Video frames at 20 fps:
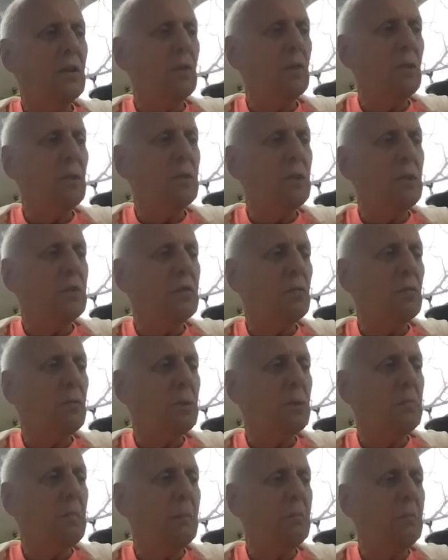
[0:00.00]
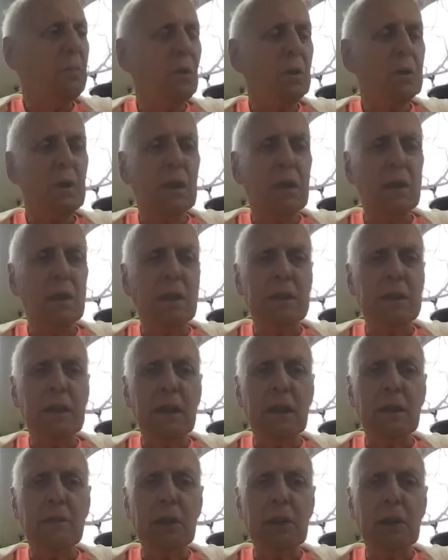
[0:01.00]
don't know. Did you read my book, Healing
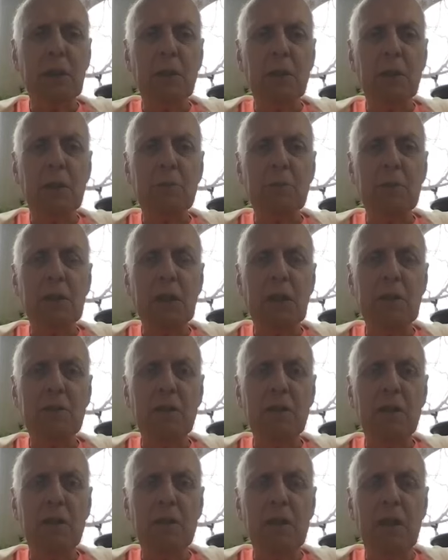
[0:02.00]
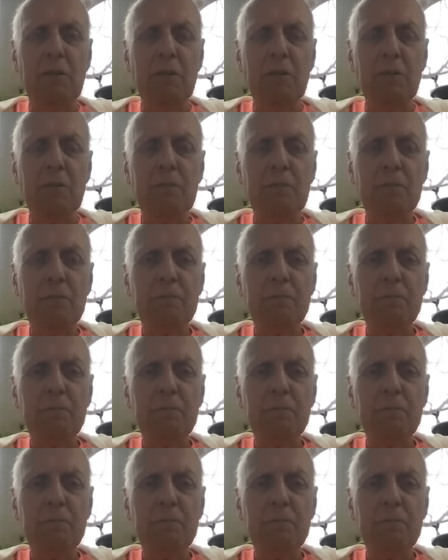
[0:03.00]
the Enemy or Hypnotizing the Devil?